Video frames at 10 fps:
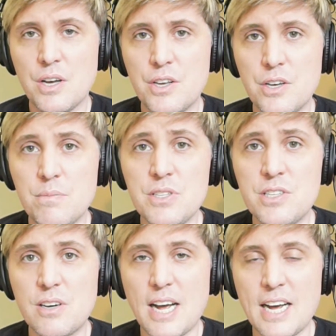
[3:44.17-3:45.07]
humans
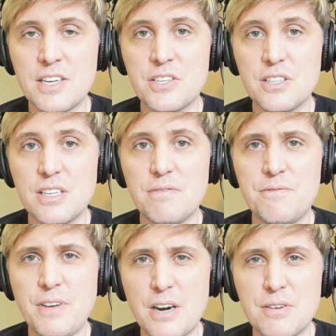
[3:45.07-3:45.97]
are actually
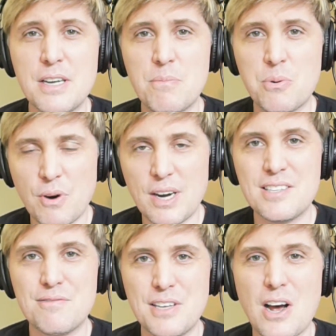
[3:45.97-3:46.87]
very
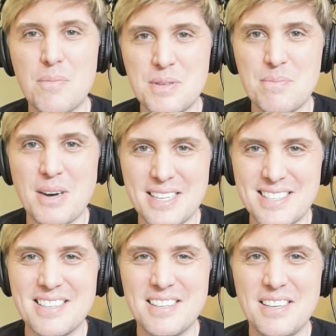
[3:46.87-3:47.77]
impressively optimized